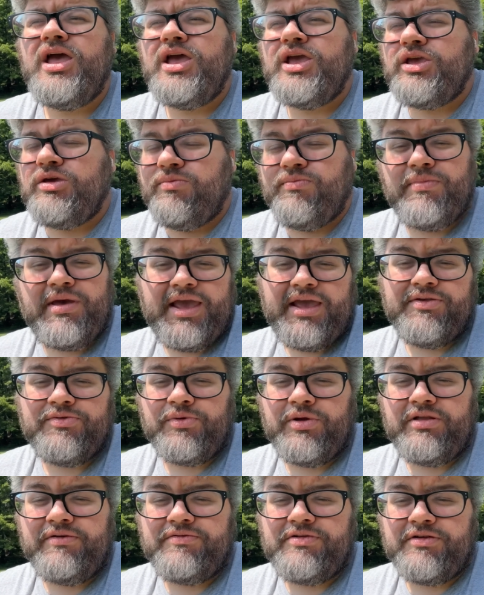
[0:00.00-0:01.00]
you may as
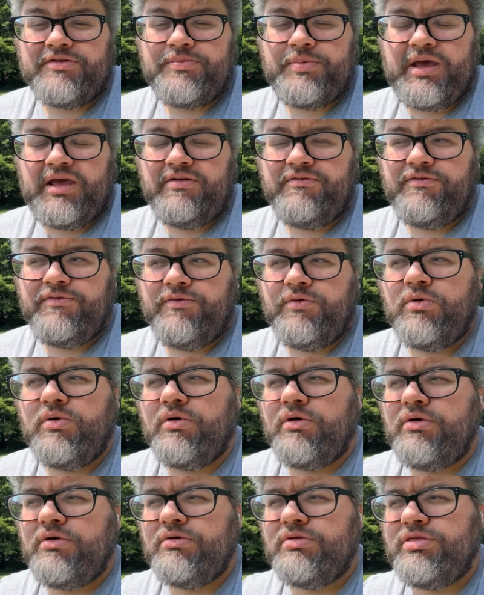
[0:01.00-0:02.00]
well have just paid
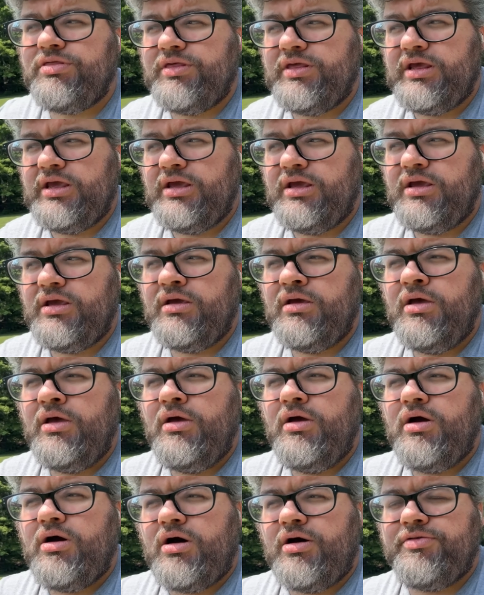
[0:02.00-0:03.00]
for the
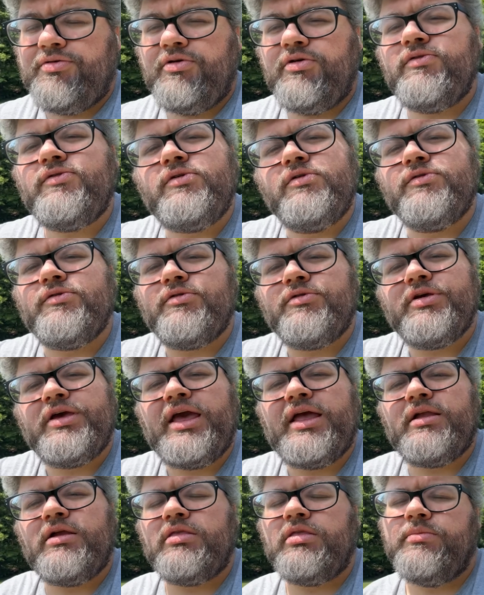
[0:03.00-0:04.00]
authorized user to
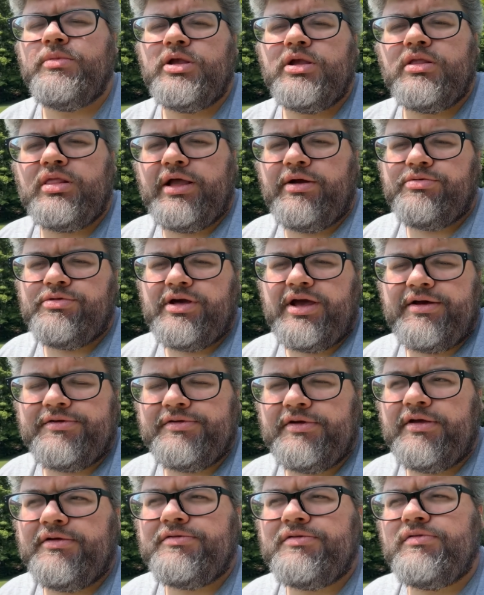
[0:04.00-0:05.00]
get unlimited lounge
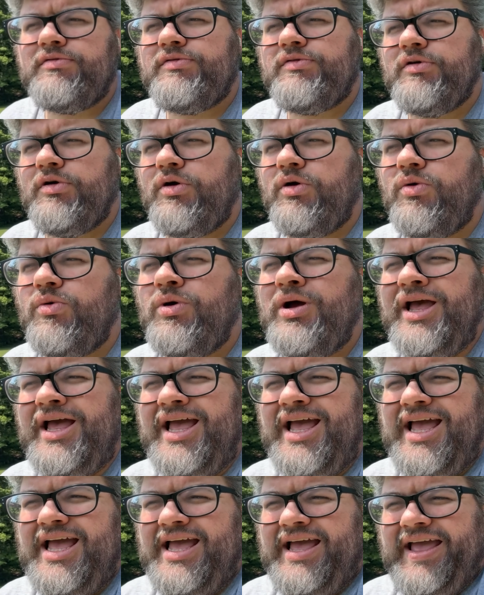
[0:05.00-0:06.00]
access. So
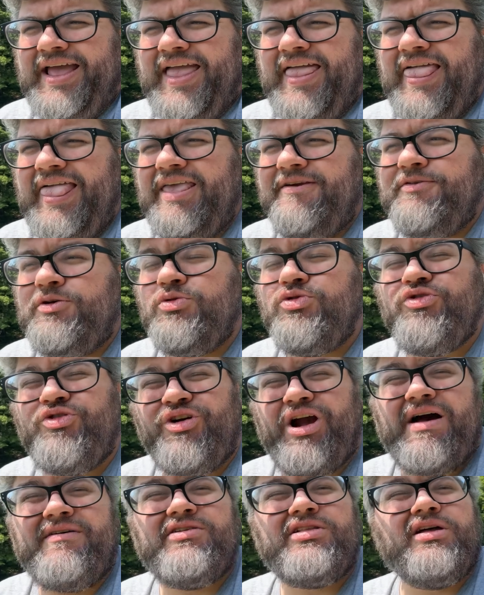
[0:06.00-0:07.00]
if you
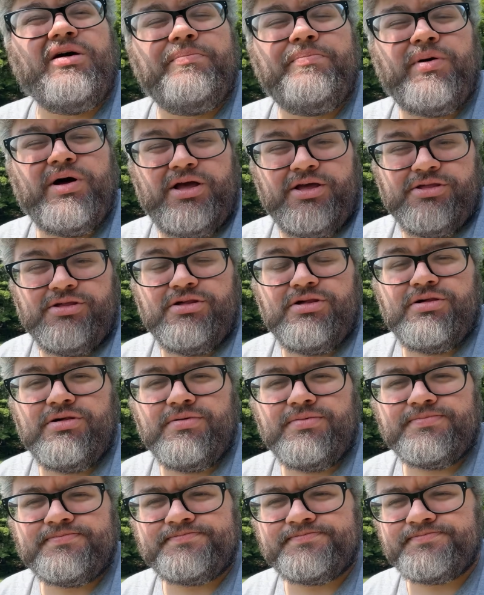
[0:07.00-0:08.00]
travel a bunch
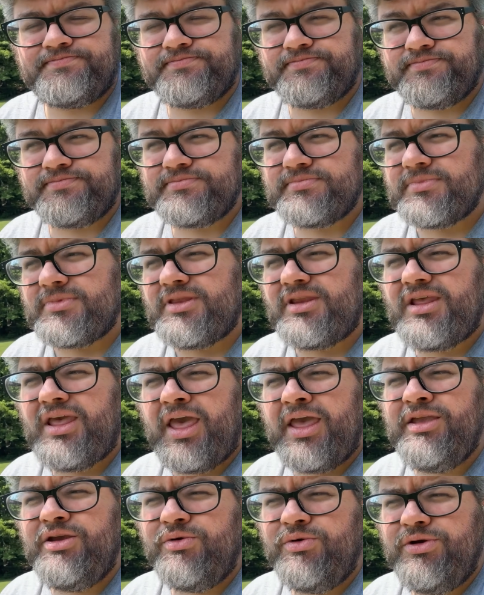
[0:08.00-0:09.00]

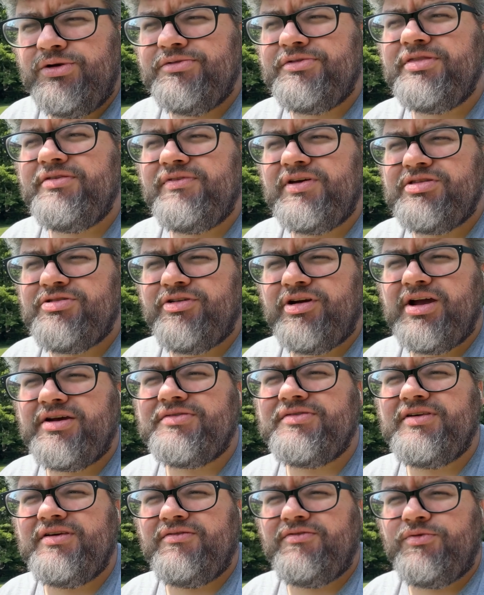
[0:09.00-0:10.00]
and you were using the Venture
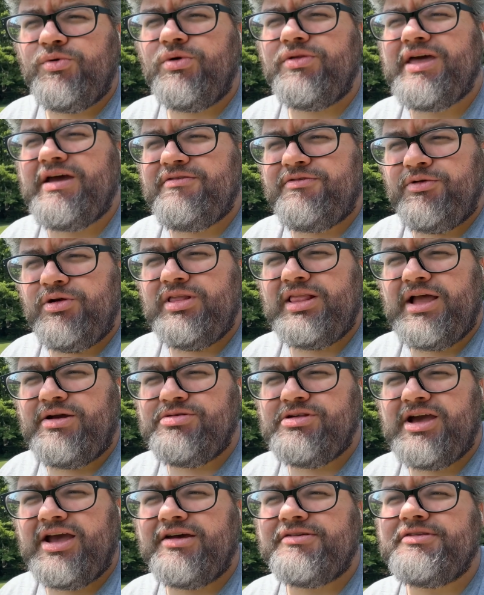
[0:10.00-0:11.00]
X for that free
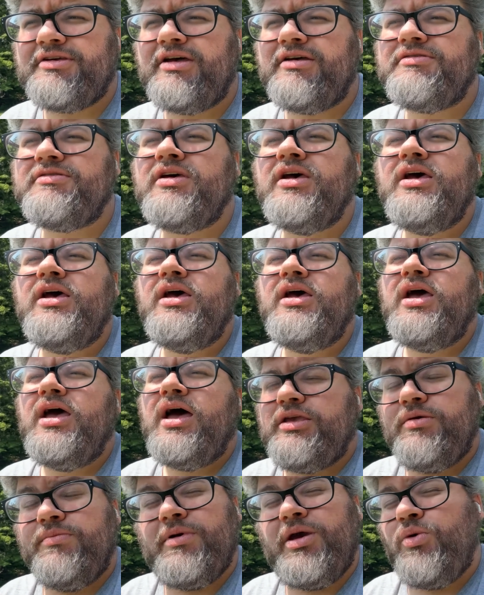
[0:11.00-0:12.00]
lounge access,
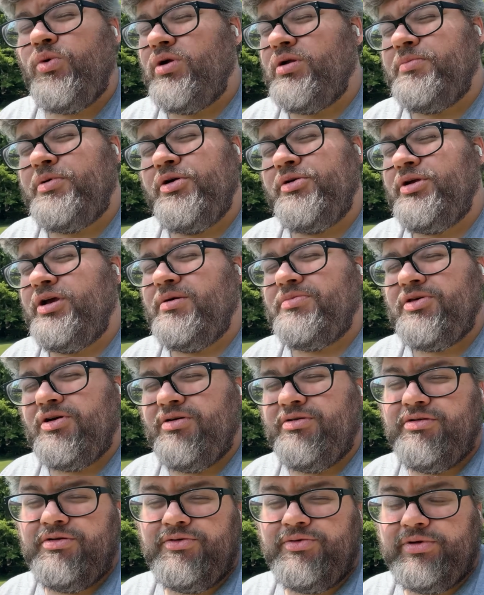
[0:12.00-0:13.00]
you may want to pony up the
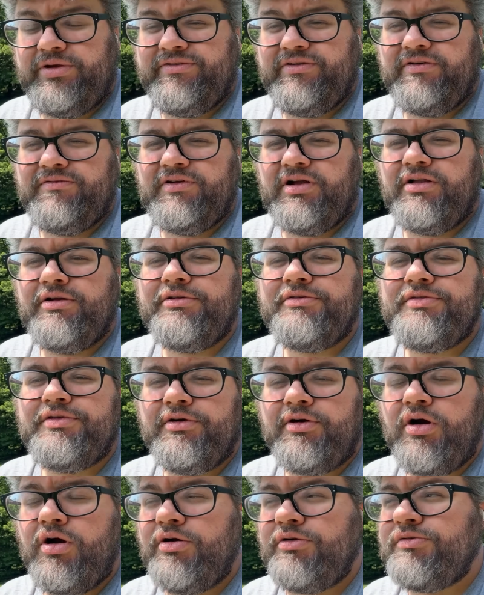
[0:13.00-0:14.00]
$125.
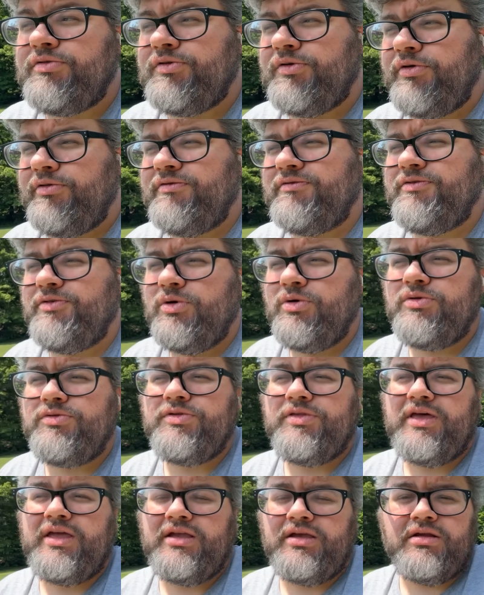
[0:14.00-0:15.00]
There are certain
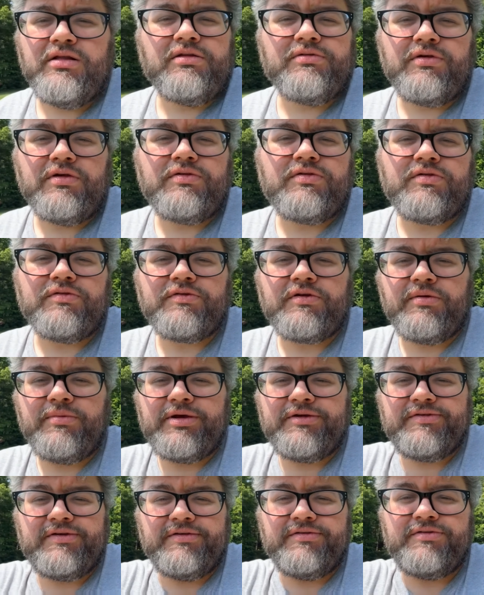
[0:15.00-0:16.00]
folks that it's just going
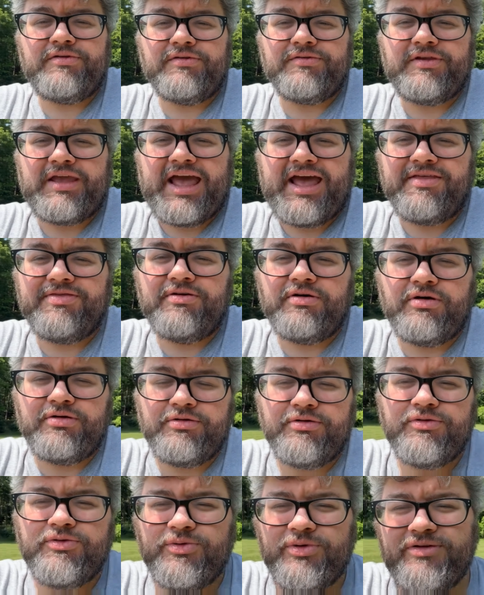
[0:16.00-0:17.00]
to make sense just to add the
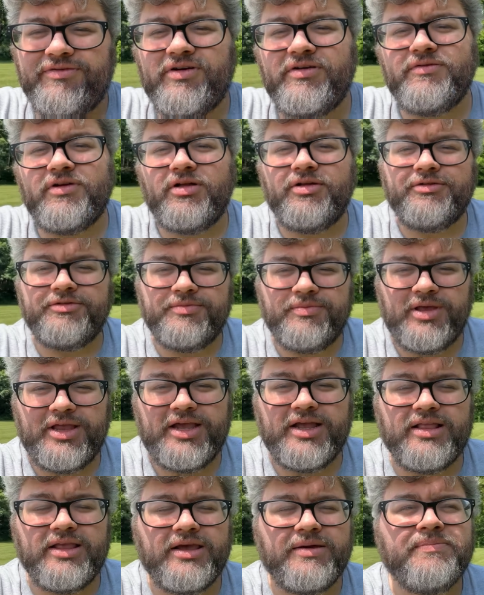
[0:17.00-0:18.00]
$125
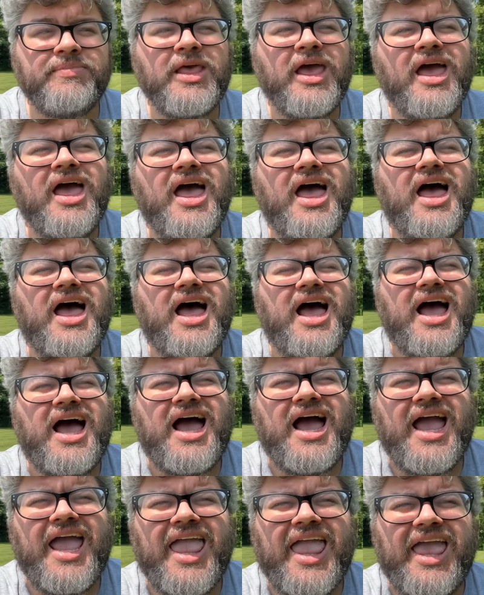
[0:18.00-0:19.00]
immediately.
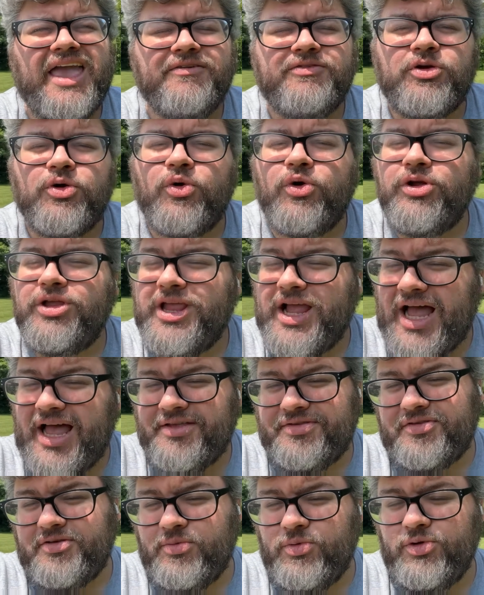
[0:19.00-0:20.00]
If you're
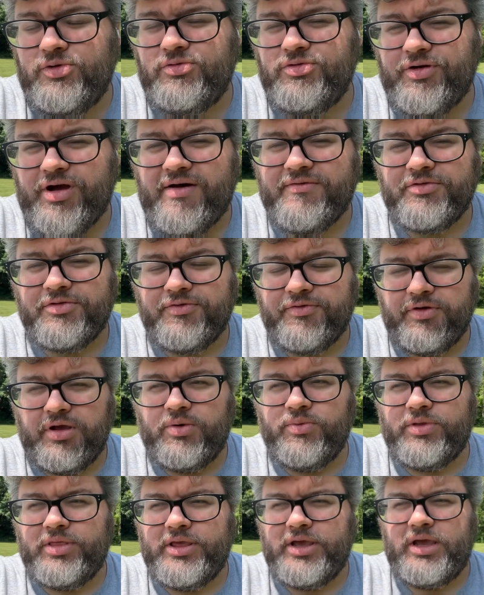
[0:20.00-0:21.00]
not someone who travels
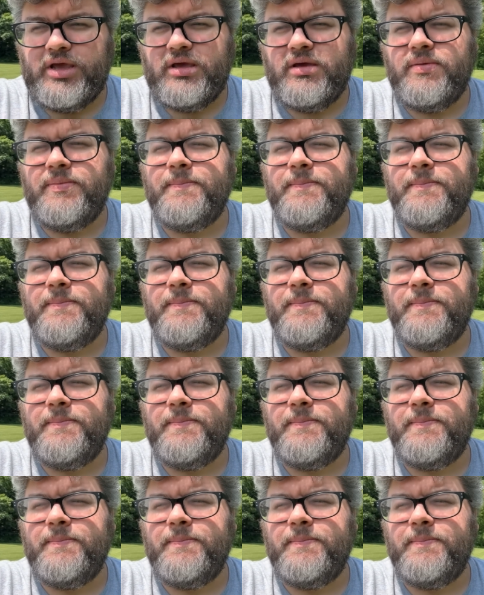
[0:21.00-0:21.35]
frequently,